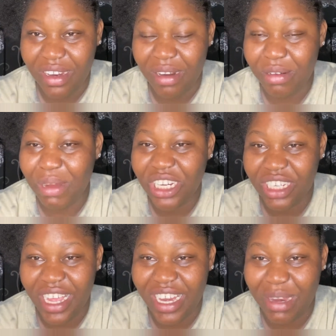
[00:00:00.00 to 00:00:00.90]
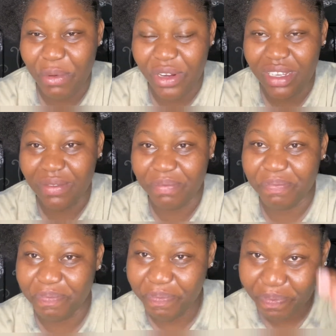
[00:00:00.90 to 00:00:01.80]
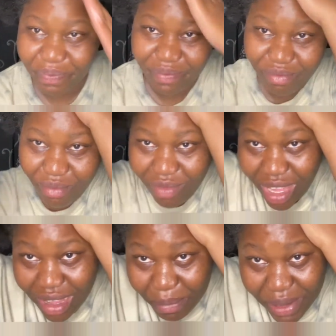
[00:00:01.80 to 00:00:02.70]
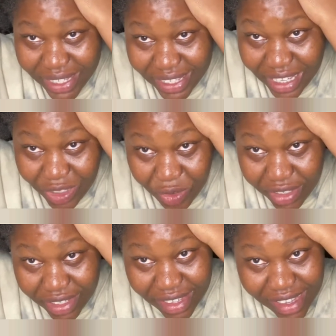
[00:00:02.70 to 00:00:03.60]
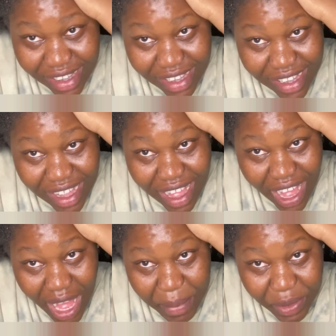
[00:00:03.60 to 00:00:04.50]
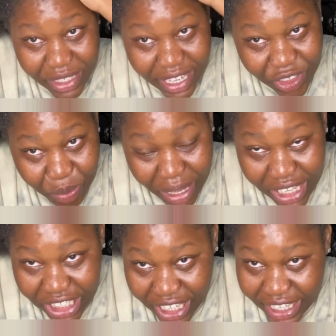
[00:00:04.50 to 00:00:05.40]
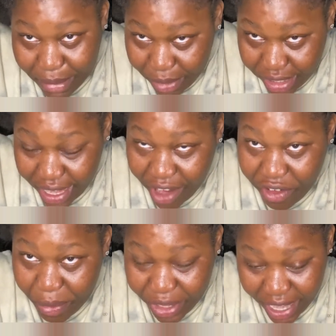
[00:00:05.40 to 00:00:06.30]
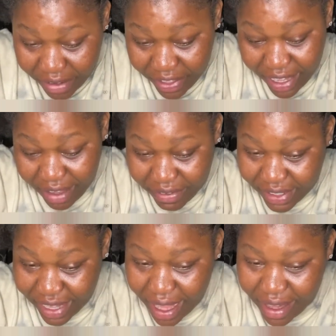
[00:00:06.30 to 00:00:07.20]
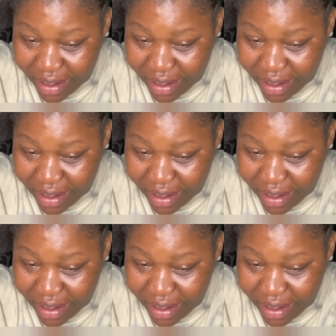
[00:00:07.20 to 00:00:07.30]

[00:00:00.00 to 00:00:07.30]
I'm not bashing anybody. Please take note. I'm not here to bash anybody. Everybody have their lifestyle.